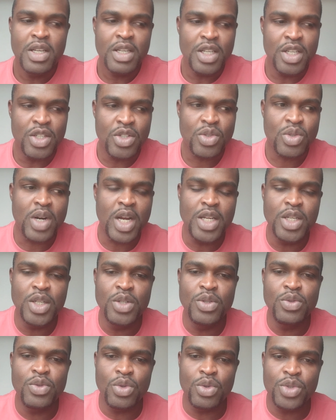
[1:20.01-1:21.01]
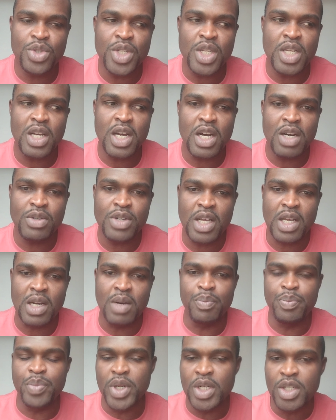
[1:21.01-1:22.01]
is trying to see how they
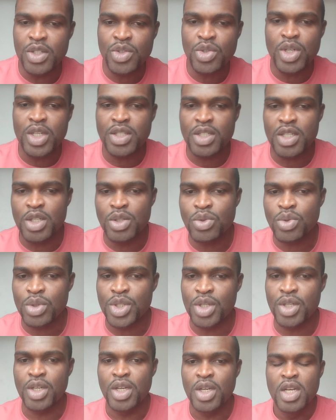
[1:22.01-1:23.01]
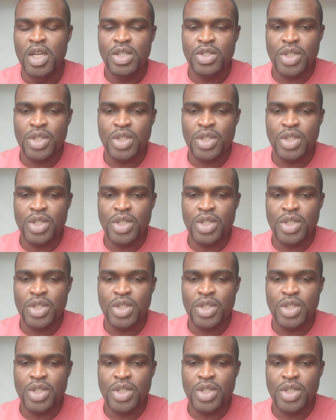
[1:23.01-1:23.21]
can penetrate into the